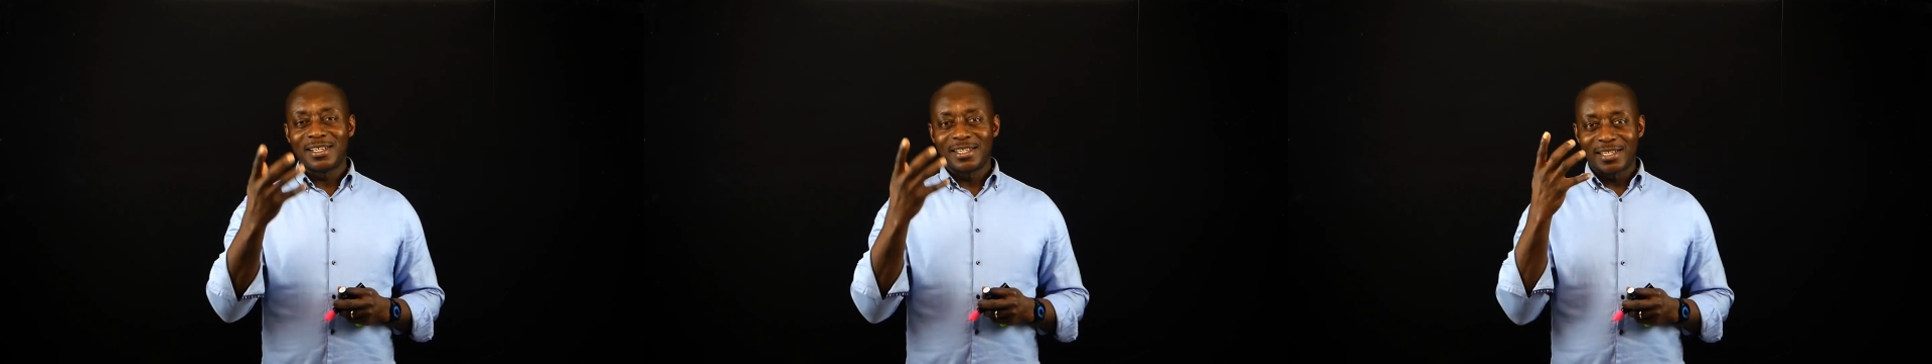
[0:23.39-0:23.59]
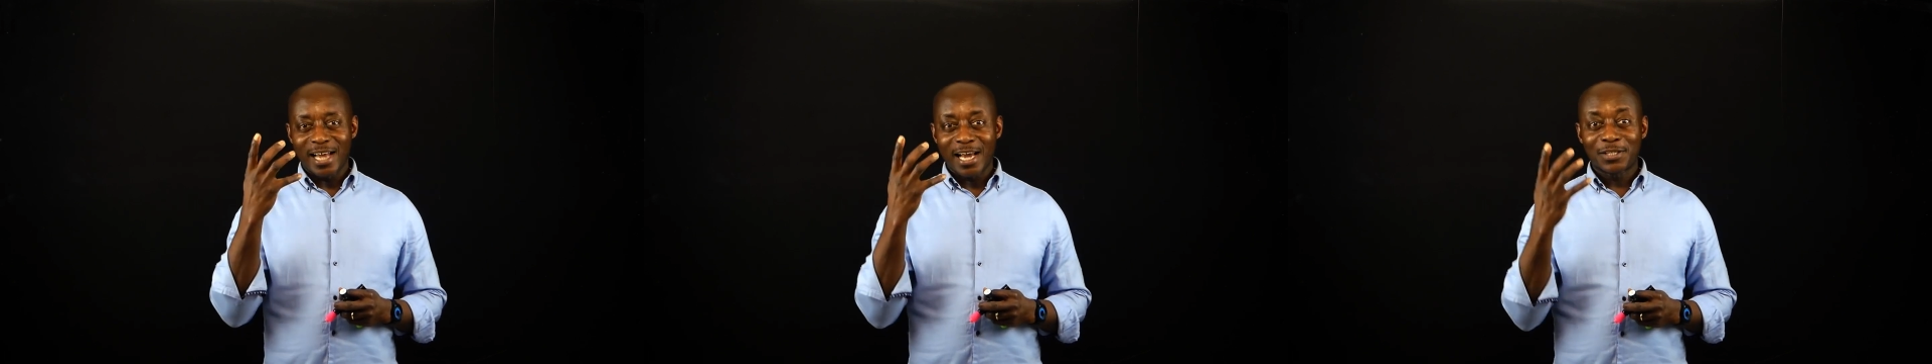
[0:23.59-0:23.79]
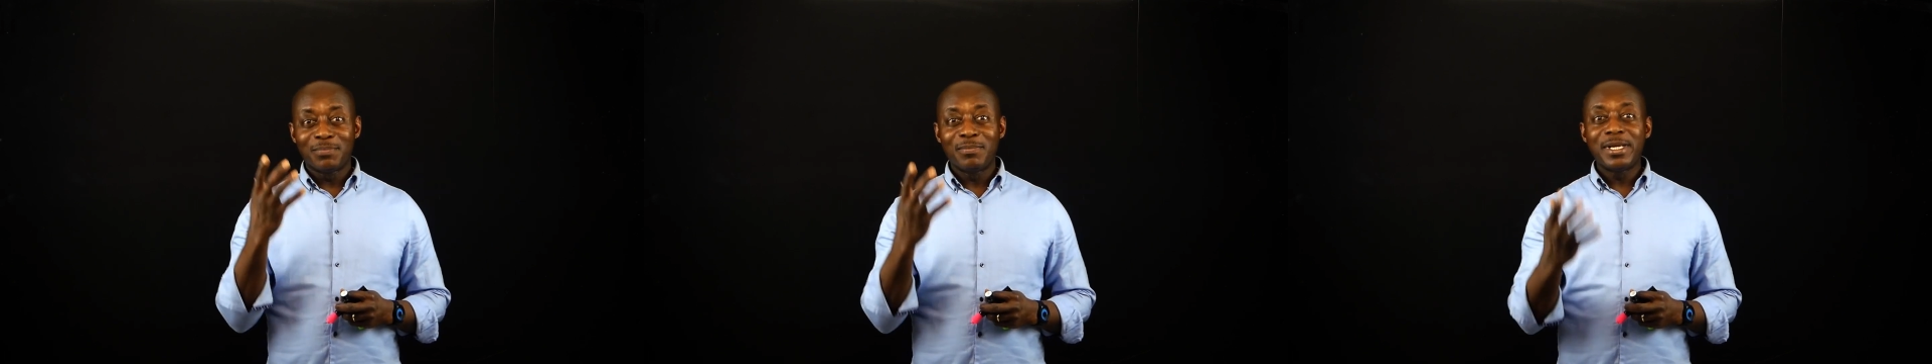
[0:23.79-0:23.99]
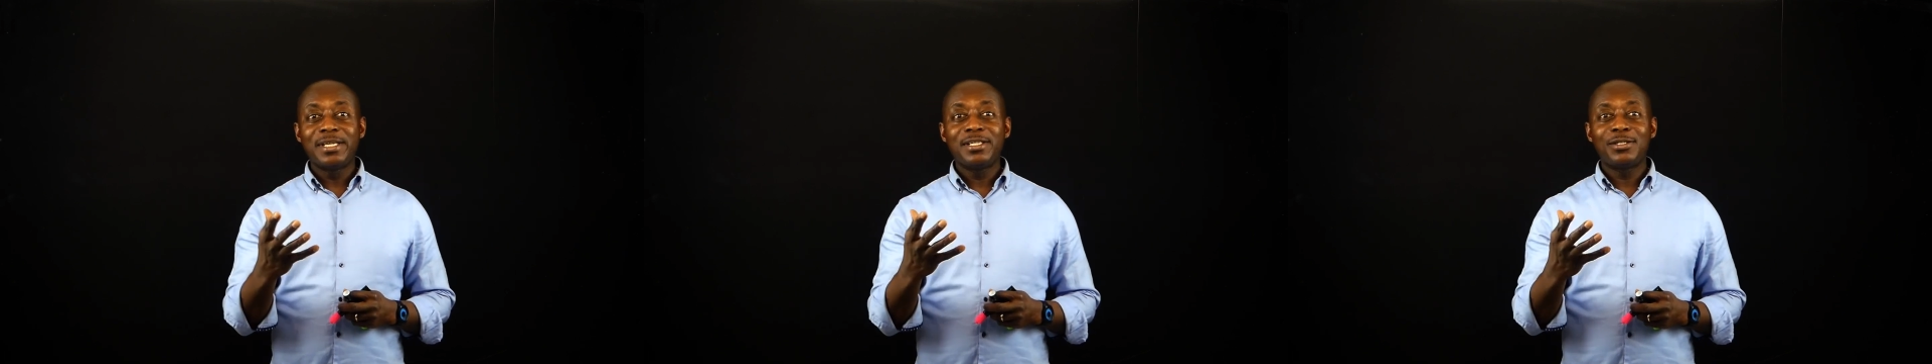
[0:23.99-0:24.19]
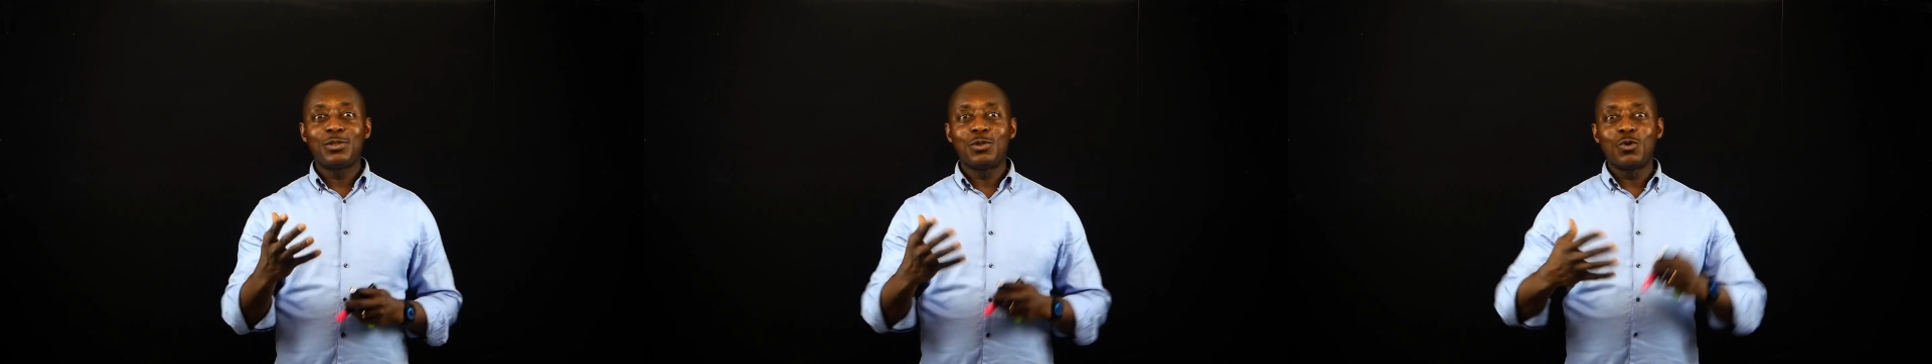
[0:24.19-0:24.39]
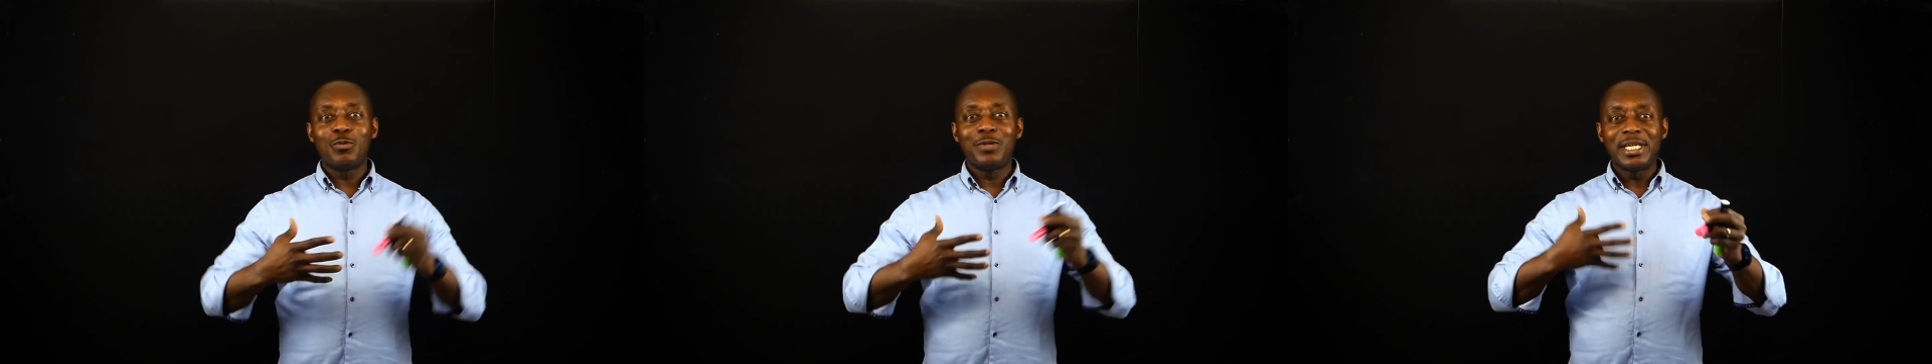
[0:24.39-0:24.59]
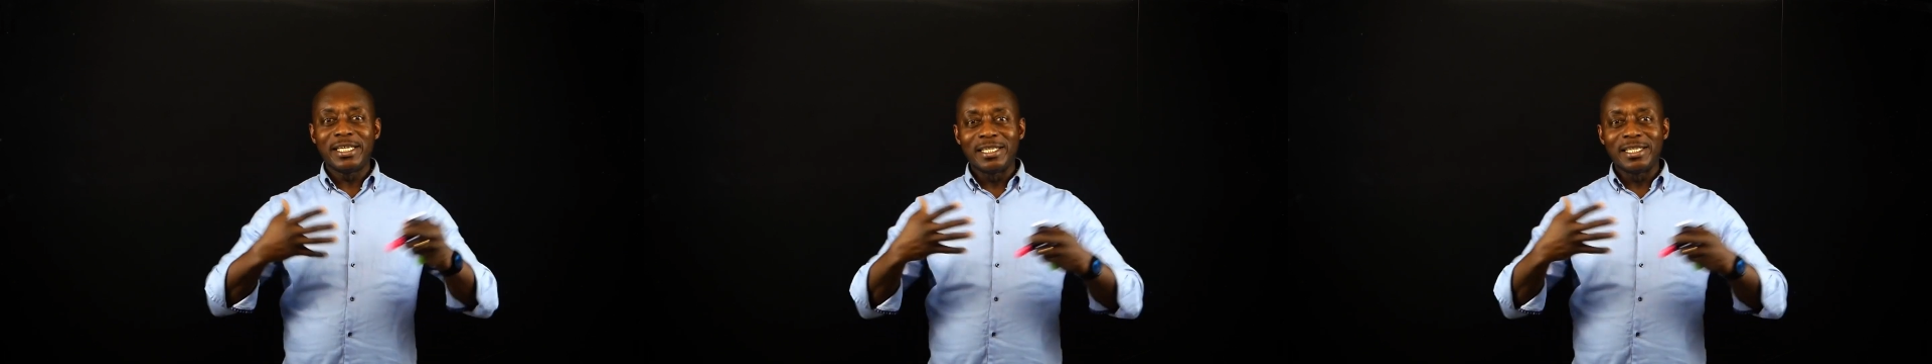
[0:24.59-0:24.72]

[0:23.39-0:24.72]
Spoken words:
That means you will be